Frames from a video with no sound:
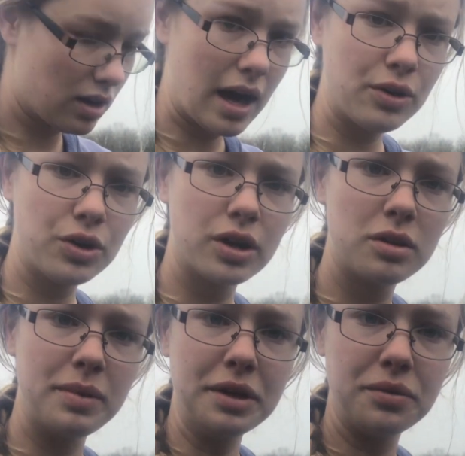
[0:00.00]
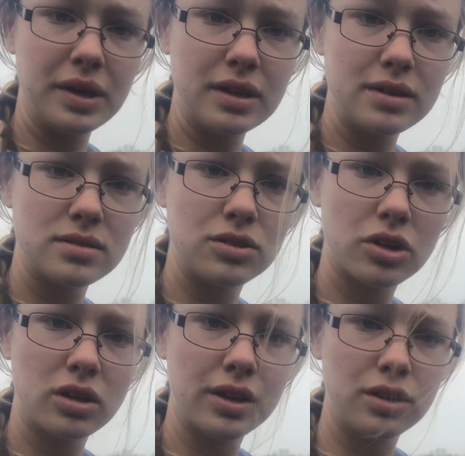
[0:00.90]
how you're going to be doing this and
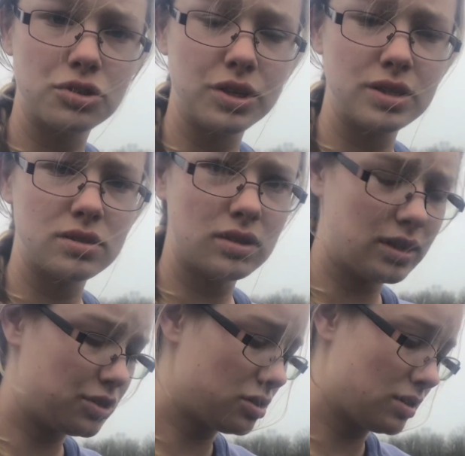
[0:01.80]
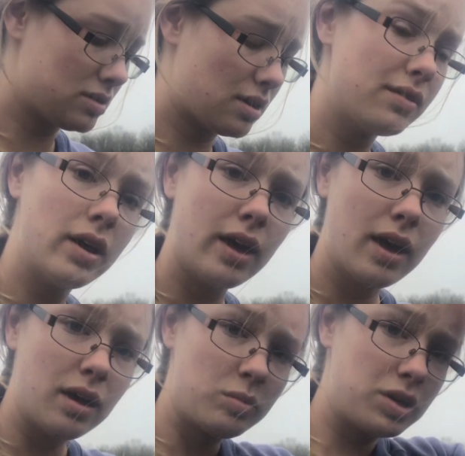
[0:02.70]
juggling the treats, the leash, and all that stuff,
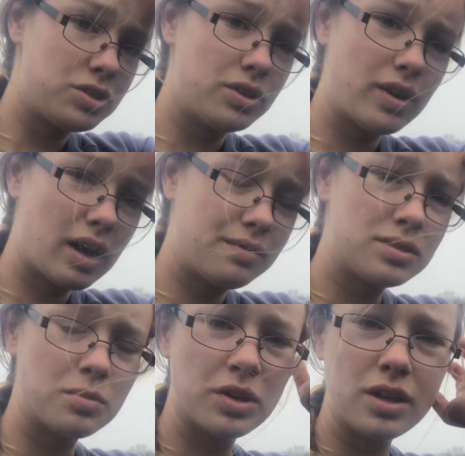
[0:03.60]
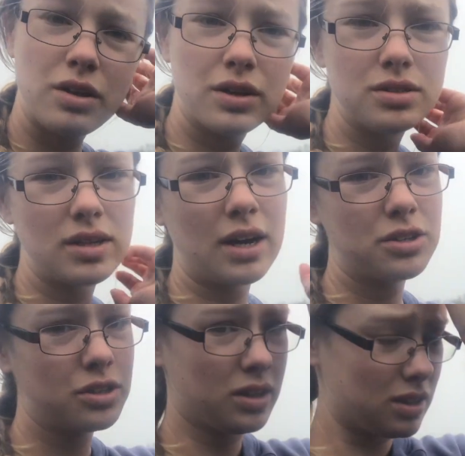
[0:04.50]
make sure you have somewhere that you can
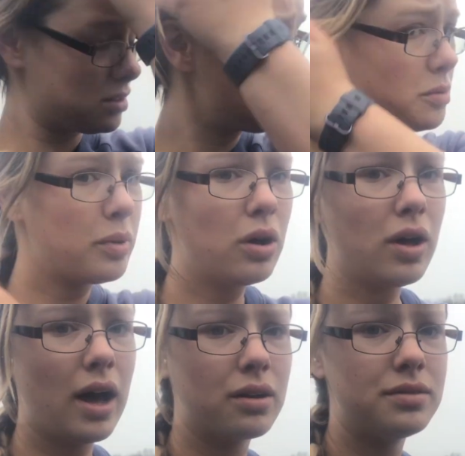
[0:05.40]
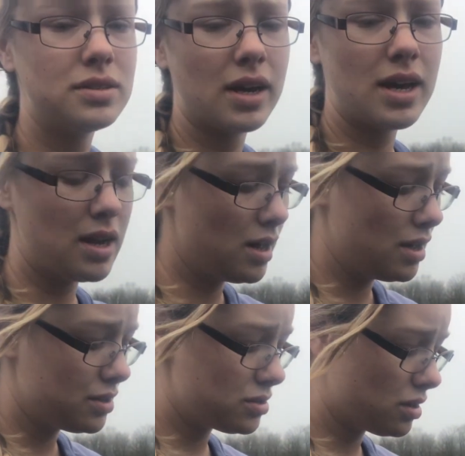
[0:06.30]
stash your ball out of sight.
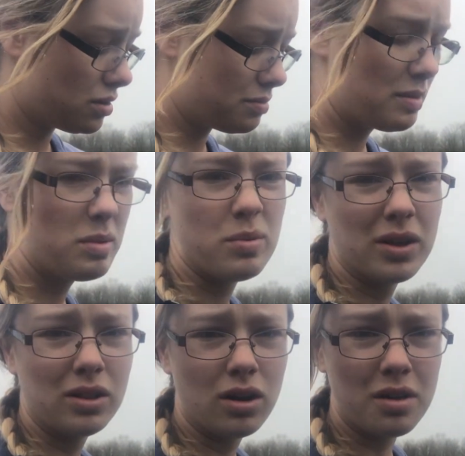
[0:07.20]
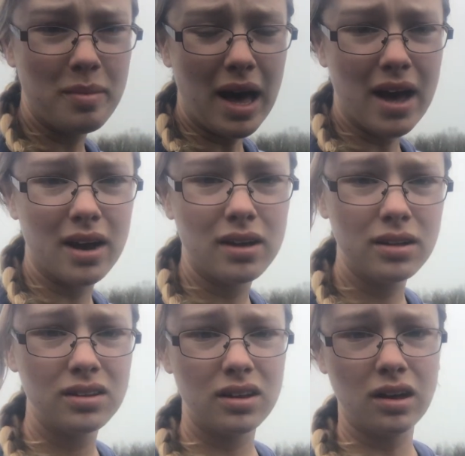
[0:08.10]
So maybe bring along a bag
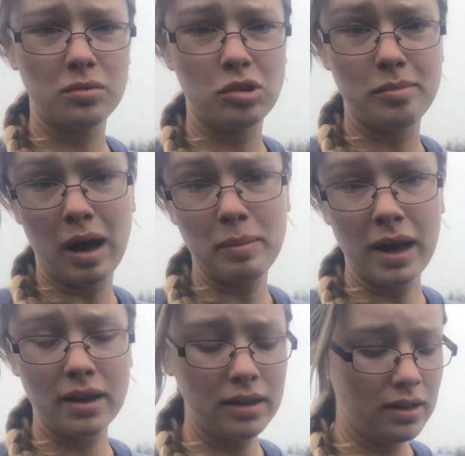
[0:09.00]
or a backpack.